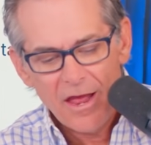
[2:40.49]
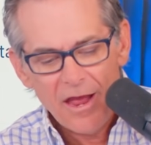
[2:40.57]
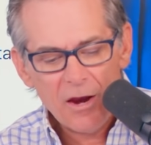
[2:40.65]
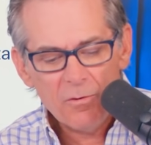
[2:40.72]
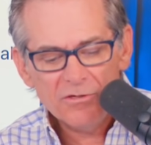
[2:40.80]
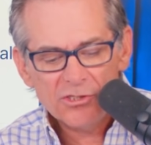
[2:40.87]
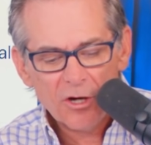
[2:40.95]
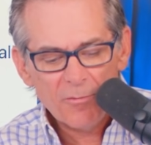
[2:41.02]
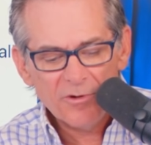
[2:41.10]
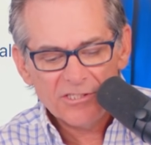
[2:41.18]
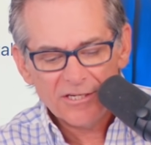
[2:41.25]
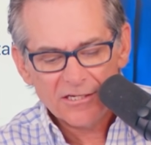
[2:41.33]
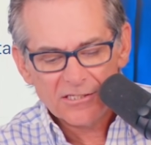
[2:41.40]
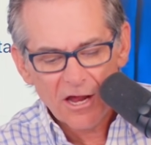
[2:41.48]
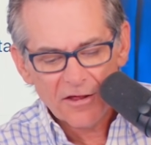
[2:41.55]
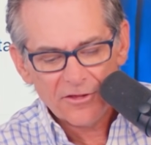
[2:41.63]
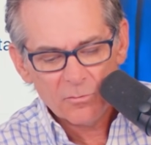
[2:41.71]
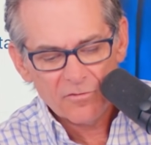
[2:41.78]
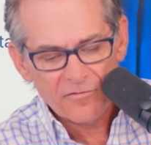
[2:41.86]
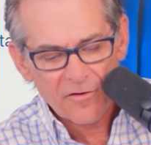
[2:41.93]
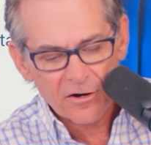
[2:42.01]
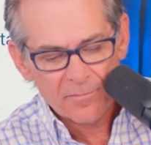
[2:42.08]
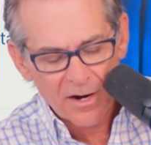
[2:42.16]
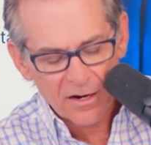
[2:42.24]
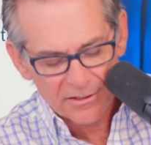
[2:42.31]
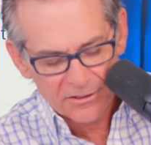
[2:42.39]
Hey, when someone says nothing will
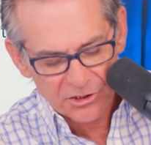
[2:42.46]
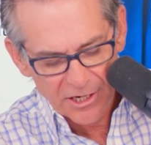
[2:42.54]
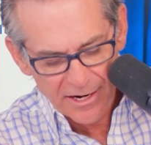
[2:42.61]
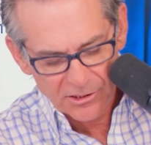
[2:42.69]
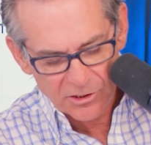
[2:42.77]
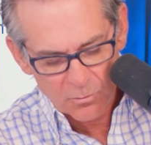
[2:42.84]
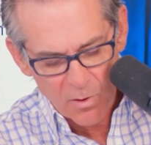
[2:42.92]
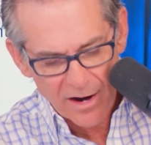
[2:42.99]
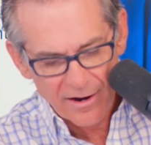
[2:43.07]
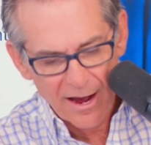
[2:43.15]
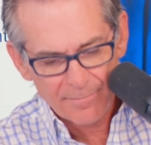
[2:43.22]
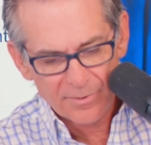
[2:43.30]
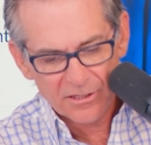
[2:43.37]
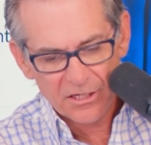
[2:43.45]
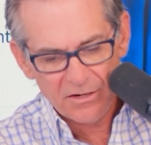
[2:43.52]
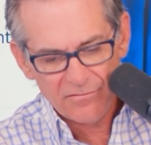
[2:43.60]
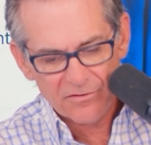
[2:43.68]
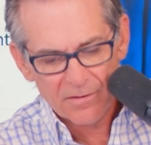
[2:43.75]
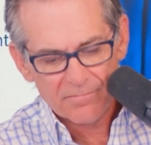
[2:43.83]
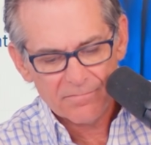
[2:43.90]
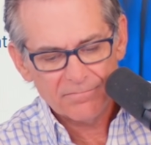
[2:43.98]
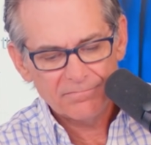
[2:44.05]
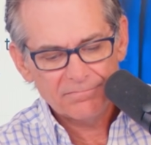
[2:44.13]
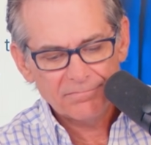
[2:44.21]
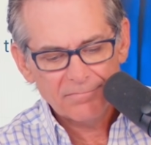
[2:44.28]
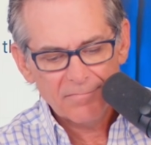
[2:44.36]
fundamentally change, why not believe them?
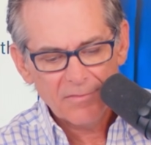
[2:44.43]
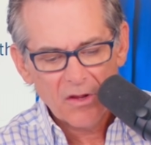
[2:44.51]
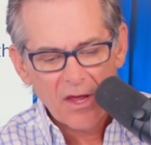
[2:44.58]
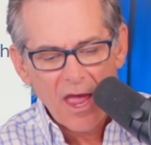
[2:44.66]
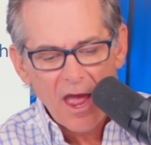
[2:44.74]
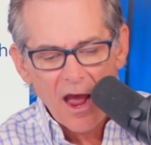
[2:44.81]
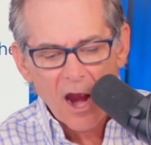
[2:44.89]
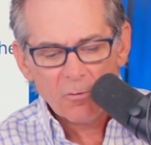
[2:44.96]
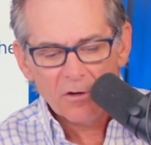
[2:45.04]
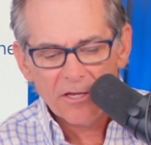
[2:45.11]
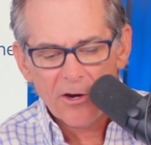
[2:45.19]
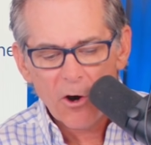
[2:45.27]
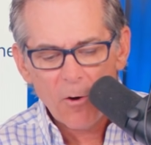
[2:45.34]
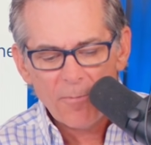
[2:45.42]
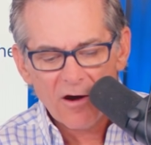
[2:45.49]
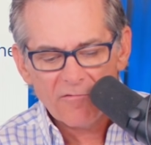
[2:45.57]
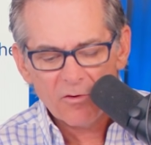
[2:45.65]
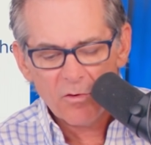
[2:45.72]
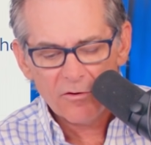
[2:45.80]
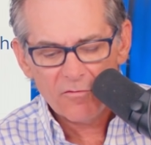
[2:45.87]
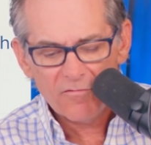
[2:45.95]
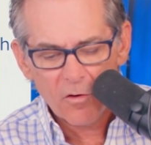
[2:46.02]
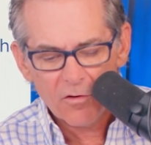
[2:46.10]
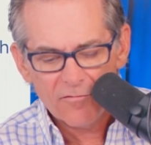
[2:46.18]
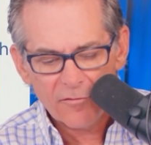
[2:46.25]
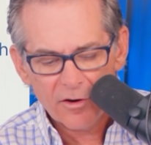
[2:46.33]
I really hope everyone who
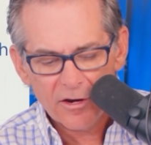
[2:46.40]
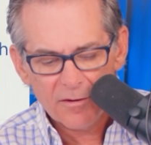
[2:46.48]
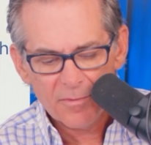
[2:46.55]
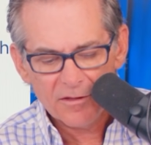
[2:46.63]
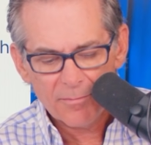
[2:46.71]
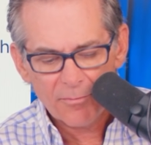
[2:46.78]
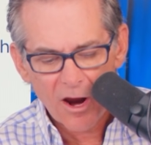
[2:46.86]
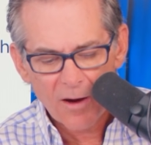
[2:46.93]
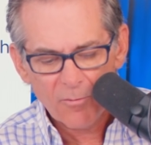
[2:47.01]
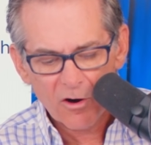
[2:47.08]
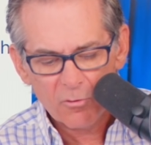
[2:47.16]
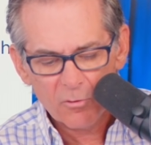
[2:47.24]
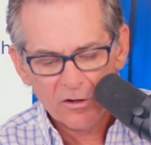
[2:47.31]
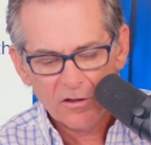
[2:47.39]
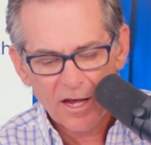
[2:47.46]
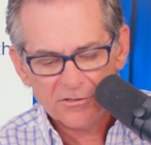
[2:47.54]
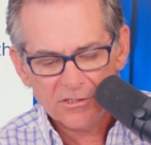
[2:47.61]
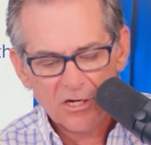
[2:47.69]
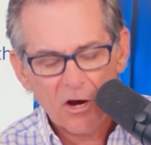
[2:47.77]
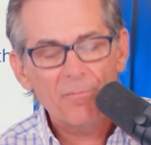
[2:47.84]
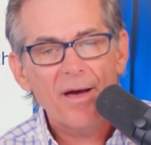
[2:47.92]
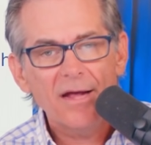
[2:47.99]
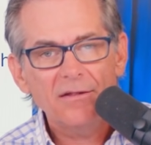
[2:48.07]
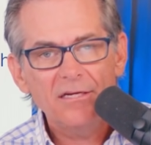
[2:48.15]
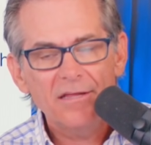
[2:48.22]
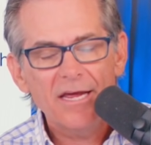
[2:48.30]
voted for him in the primary realizes how
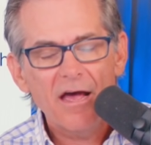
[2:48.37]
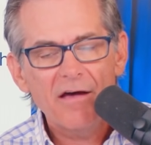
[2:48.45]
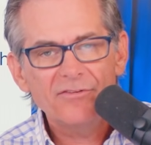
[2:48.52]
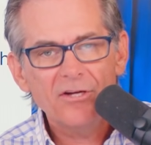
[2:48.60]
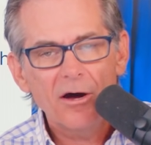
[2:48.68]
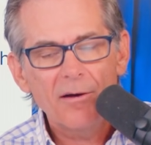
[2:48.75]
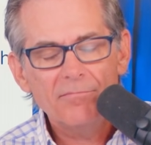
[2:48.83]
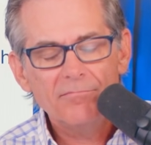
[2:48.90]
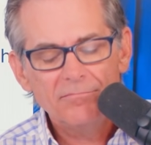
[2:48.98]
badly they effed up.